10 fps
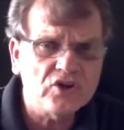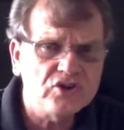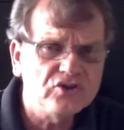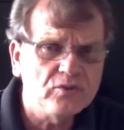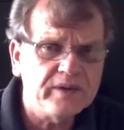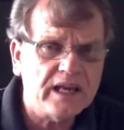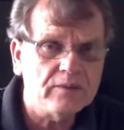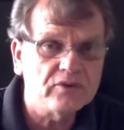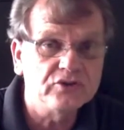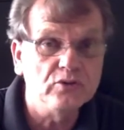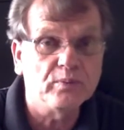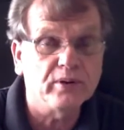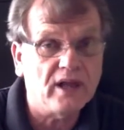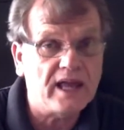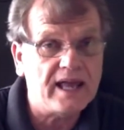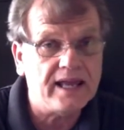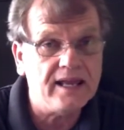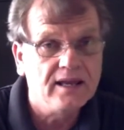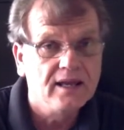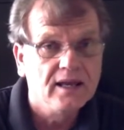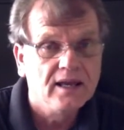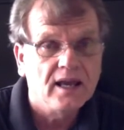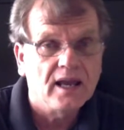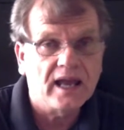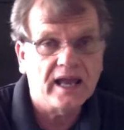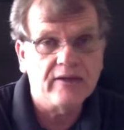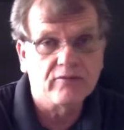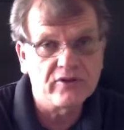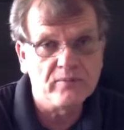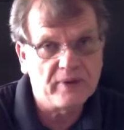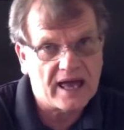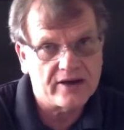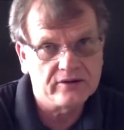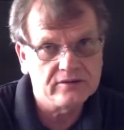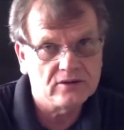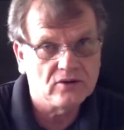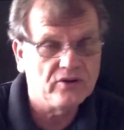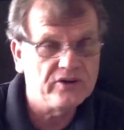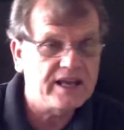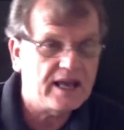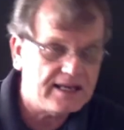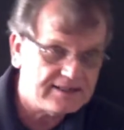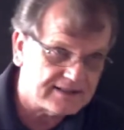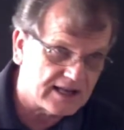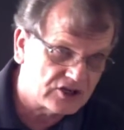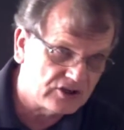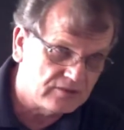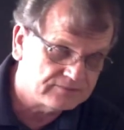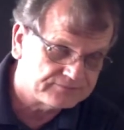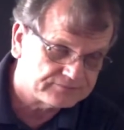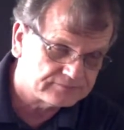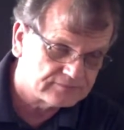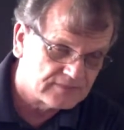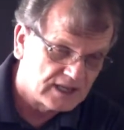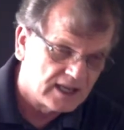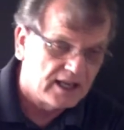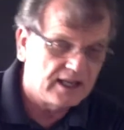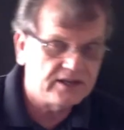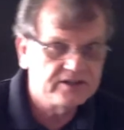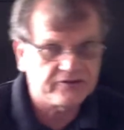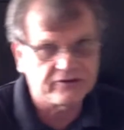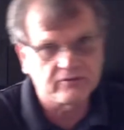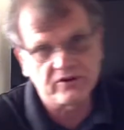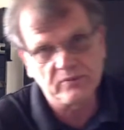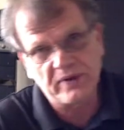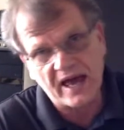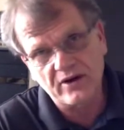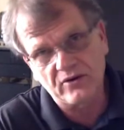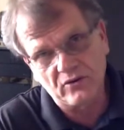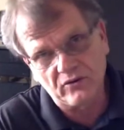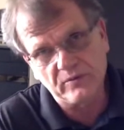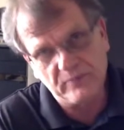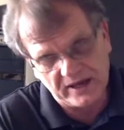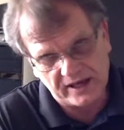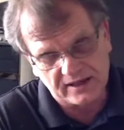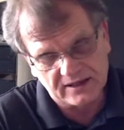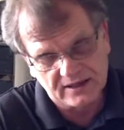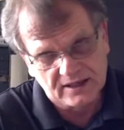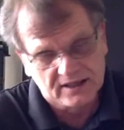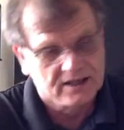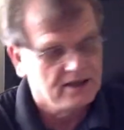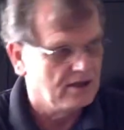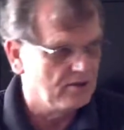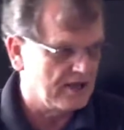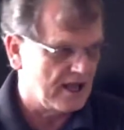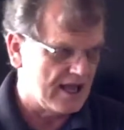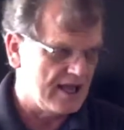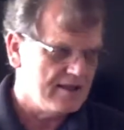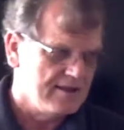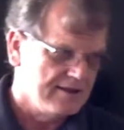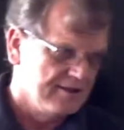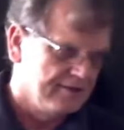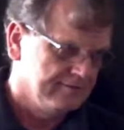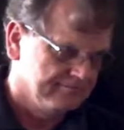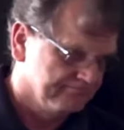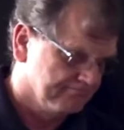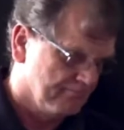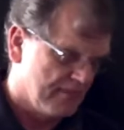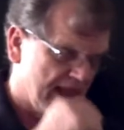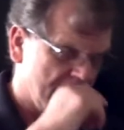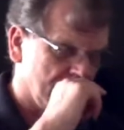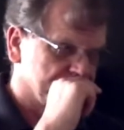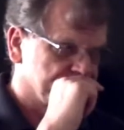you to be able to play a rhythm pattern on the A section and a different rhythm pattern on the B. Okay? Now,